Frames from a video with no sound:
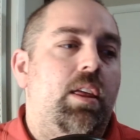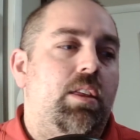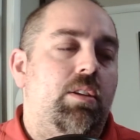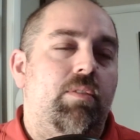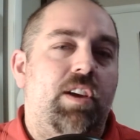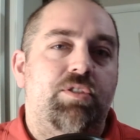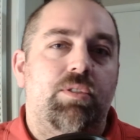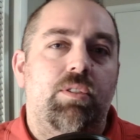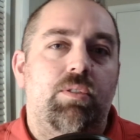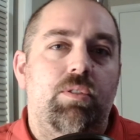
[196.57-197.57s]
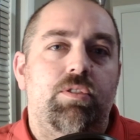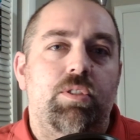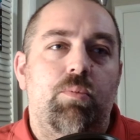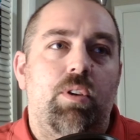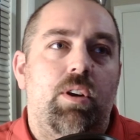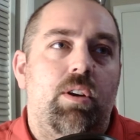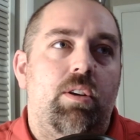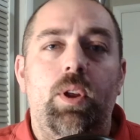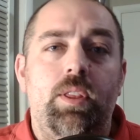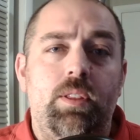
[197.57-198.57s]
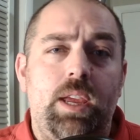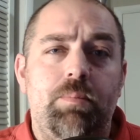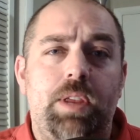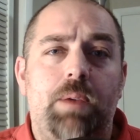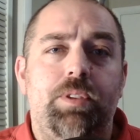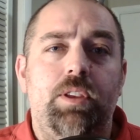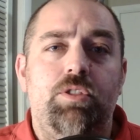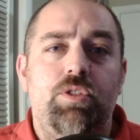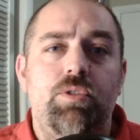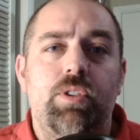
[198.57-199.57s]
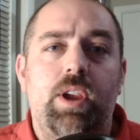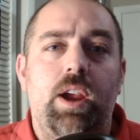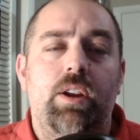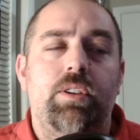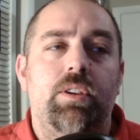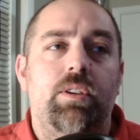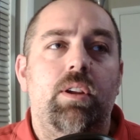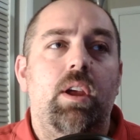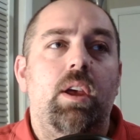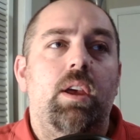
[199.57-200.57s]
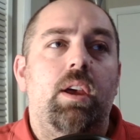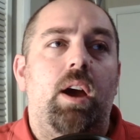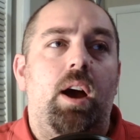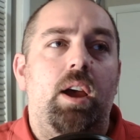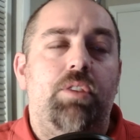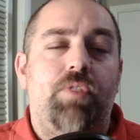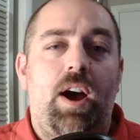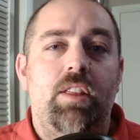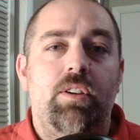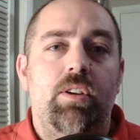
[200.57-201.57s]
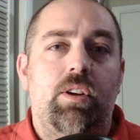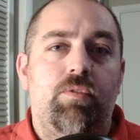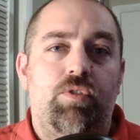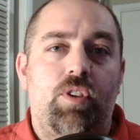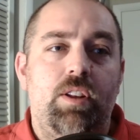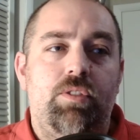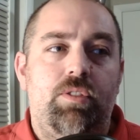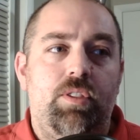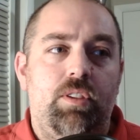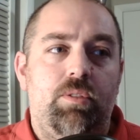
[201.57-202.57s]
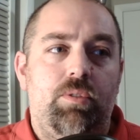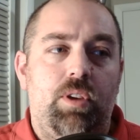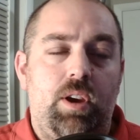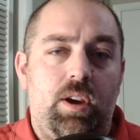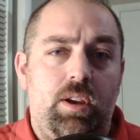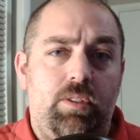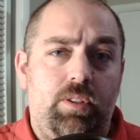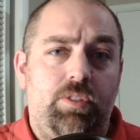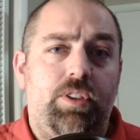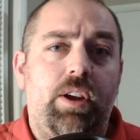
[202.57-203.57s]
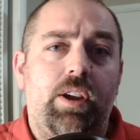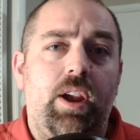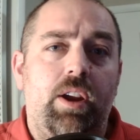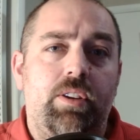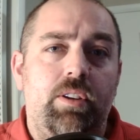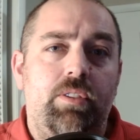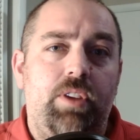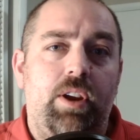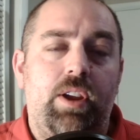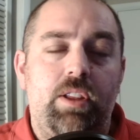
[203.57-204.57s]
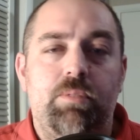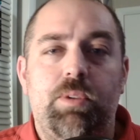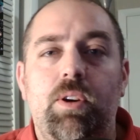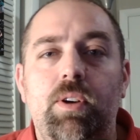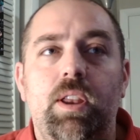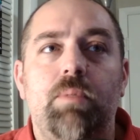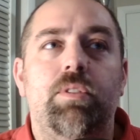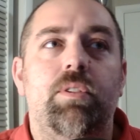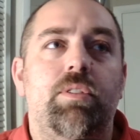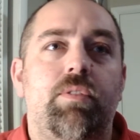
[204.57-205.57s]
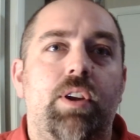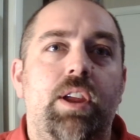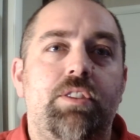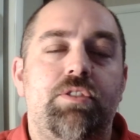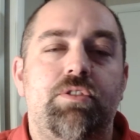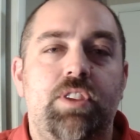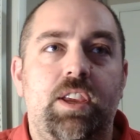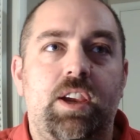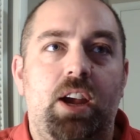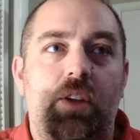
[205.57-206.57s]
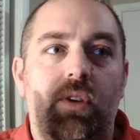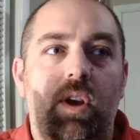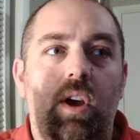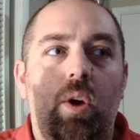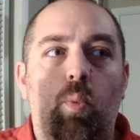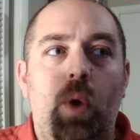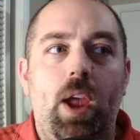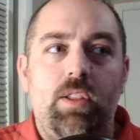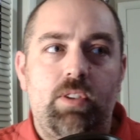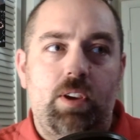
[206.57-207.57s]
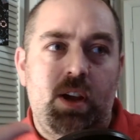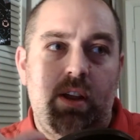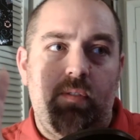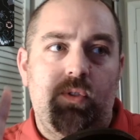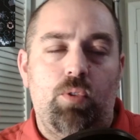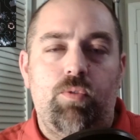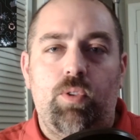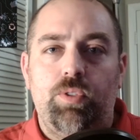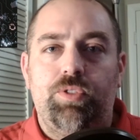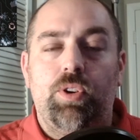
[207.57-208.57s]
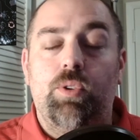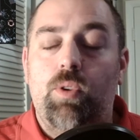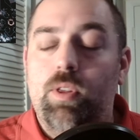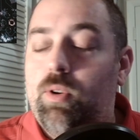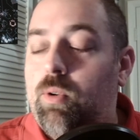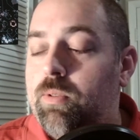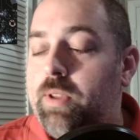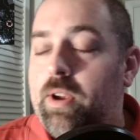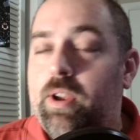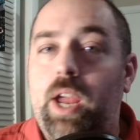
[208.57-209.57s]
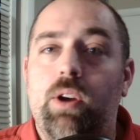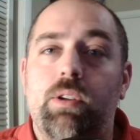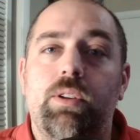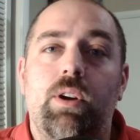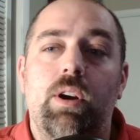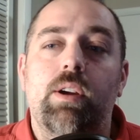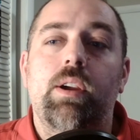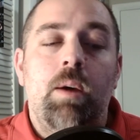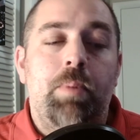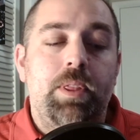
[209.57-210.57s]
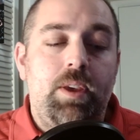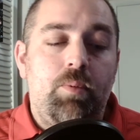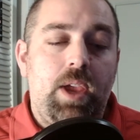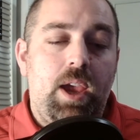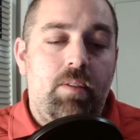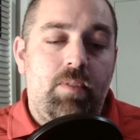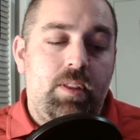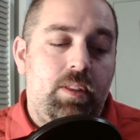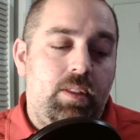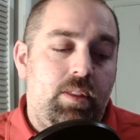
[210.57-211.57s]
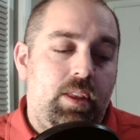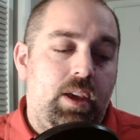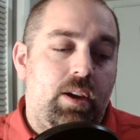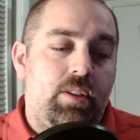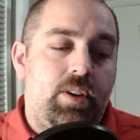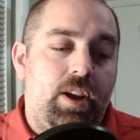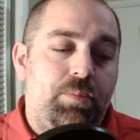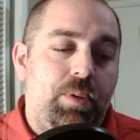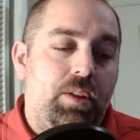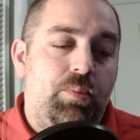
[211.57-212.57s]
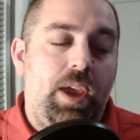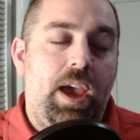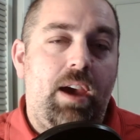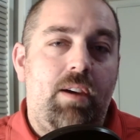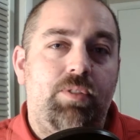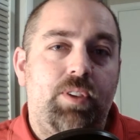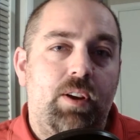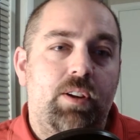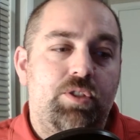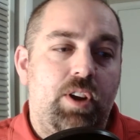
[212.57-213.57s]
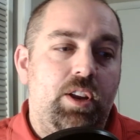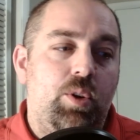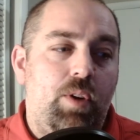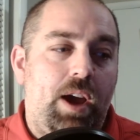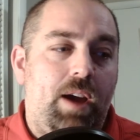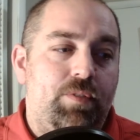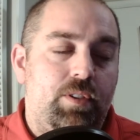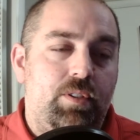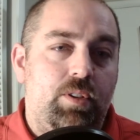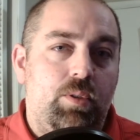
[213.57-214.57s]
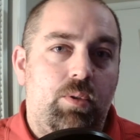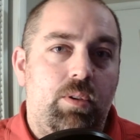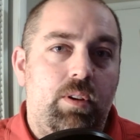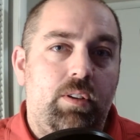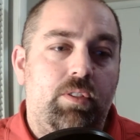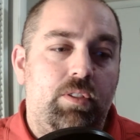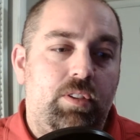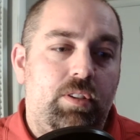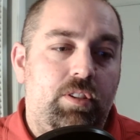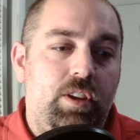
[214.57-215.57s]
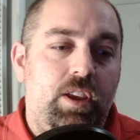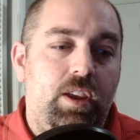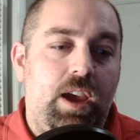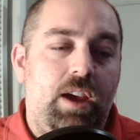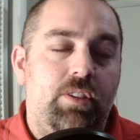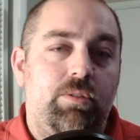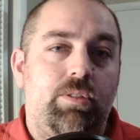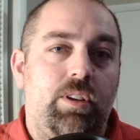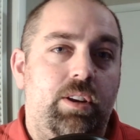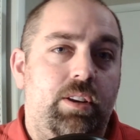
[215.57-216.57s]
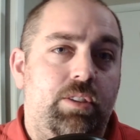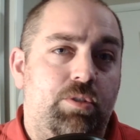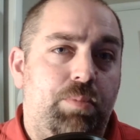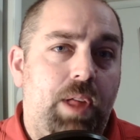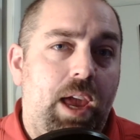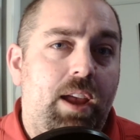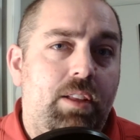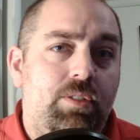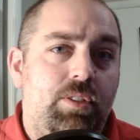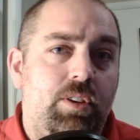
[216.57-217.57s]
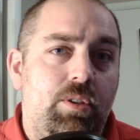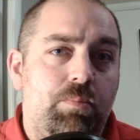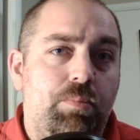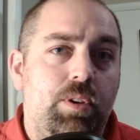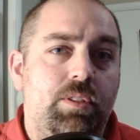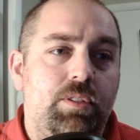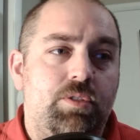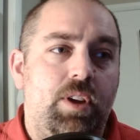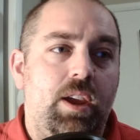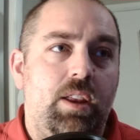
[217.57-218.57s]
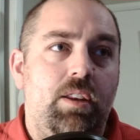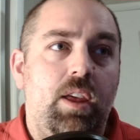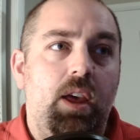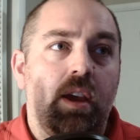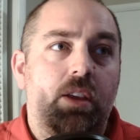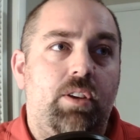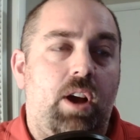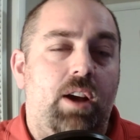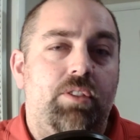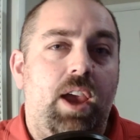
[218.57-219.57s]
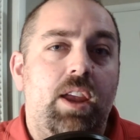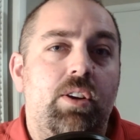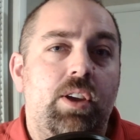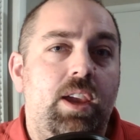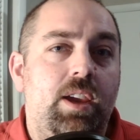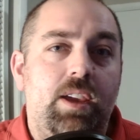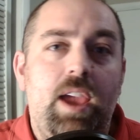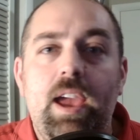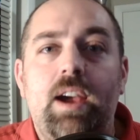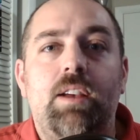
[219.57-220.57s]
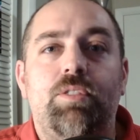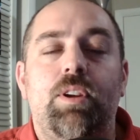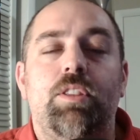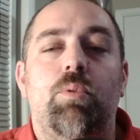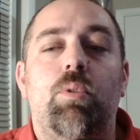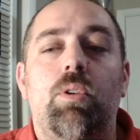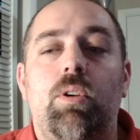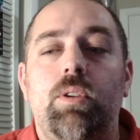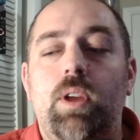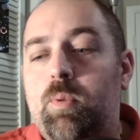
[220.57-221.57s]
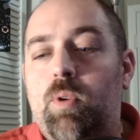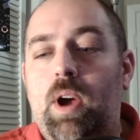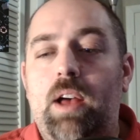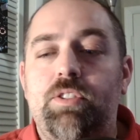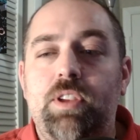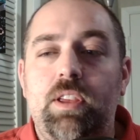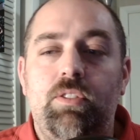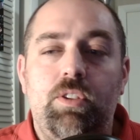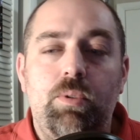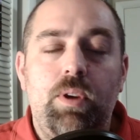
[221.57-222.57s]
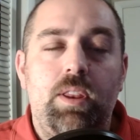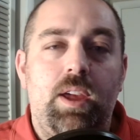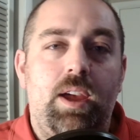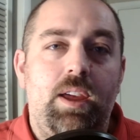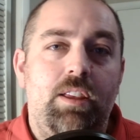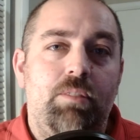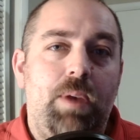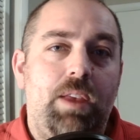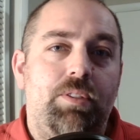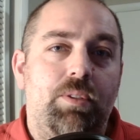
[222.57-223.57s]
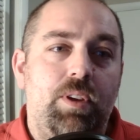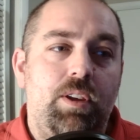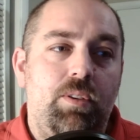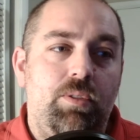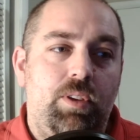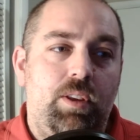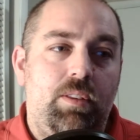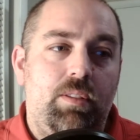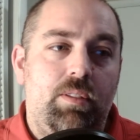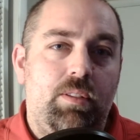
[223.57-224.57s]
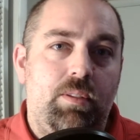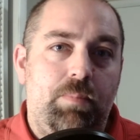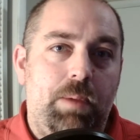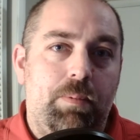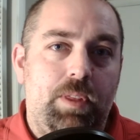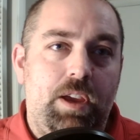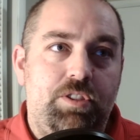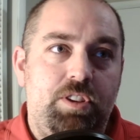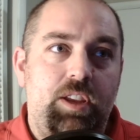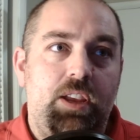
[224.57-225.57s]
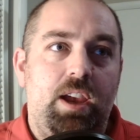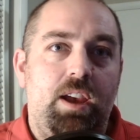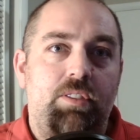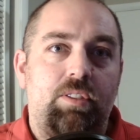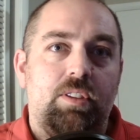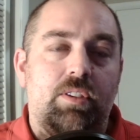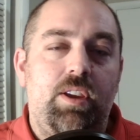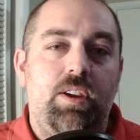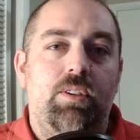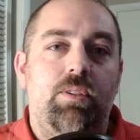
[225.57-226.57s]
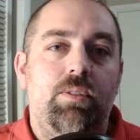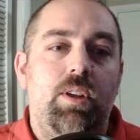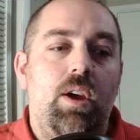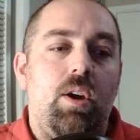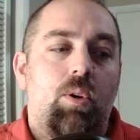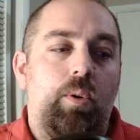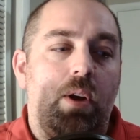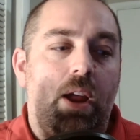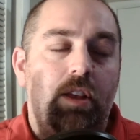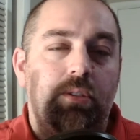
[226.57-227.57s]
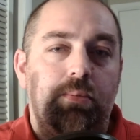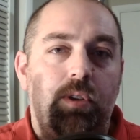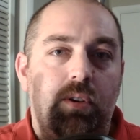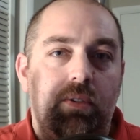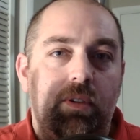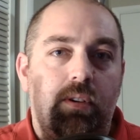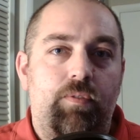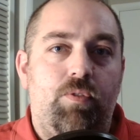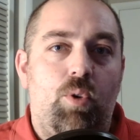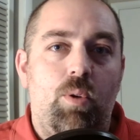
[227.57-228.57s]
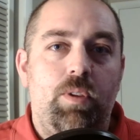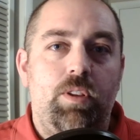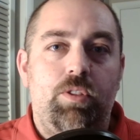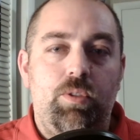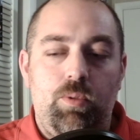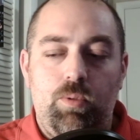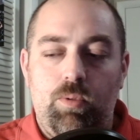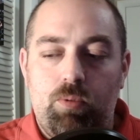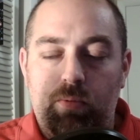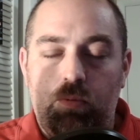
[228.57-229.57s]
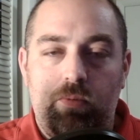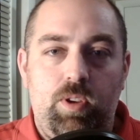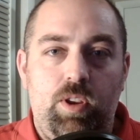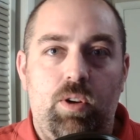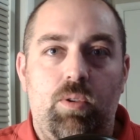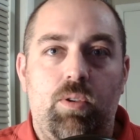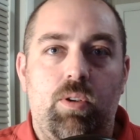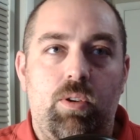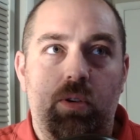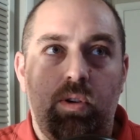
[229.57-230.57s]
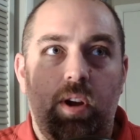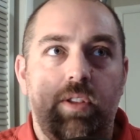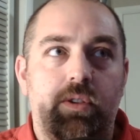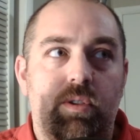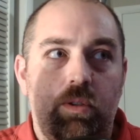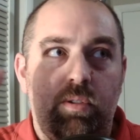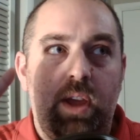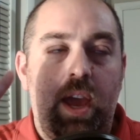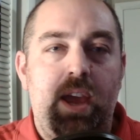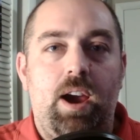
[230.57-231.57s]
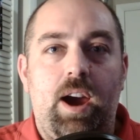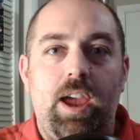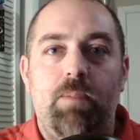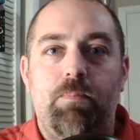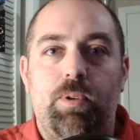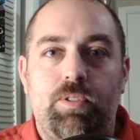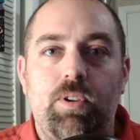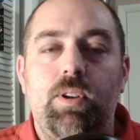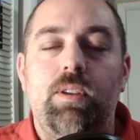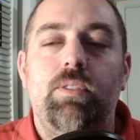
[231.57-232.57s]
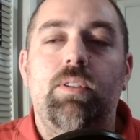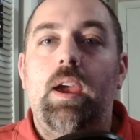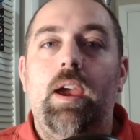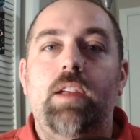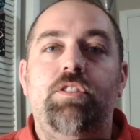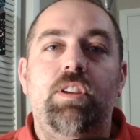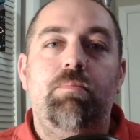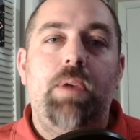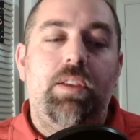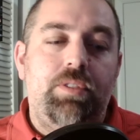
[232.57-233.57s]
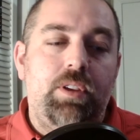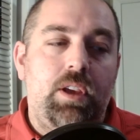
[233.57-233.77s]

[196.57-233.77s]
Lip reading: The eventual conclusion where the Liam Dempsey Jr. character, his father confronts his the Sarek character, and Sarek ends up killing him. So it's a very interesting kind of way to kind of go full circle on the whole entire character arc. But then we have, on the other aspect, we have Sarek trying to go after Delores because she has initial plans in her book to try and cause anarchy and chaos throughout the world. Well, how she is doing that is basically using the people that she has either killed or has, you know, conformed into, you know, her other AI personas. And she basically